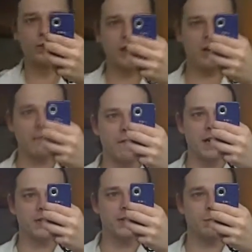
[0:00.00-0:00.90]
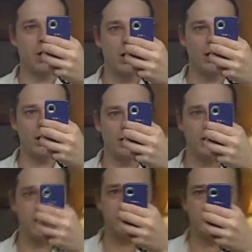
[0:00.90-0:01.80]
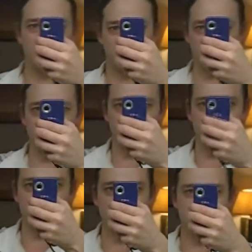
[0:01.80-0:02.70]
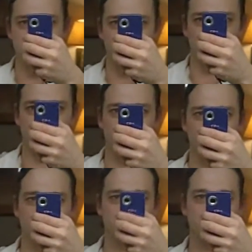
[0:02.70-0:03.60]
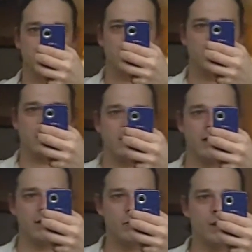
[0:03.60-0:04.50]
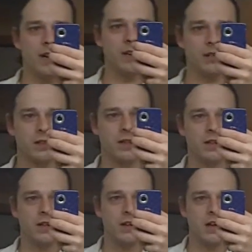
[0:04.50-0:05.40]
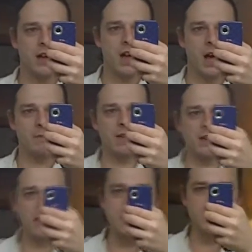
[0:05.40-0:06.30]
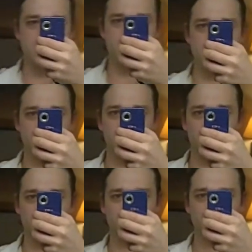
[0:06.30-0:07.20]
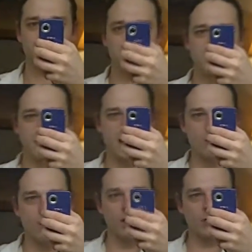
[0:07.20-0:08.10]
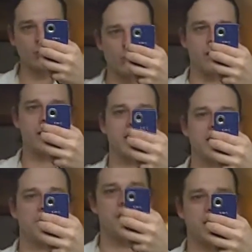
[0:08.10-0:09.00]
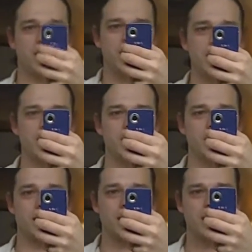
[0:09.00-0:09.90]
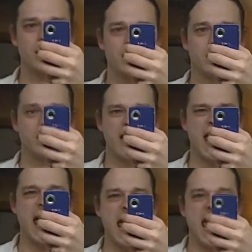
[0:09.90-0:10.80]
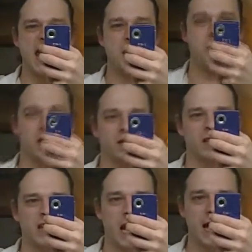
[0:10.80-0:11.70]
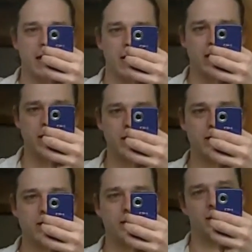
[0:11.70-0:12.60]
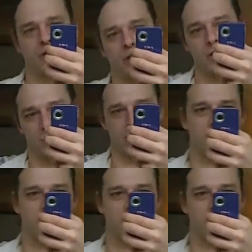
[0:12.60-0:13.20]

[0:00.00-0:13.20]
we've gotta go find this mall and get this in the mail. Otherwise, I'll be late. And I want to join in the festivities, anime style. So,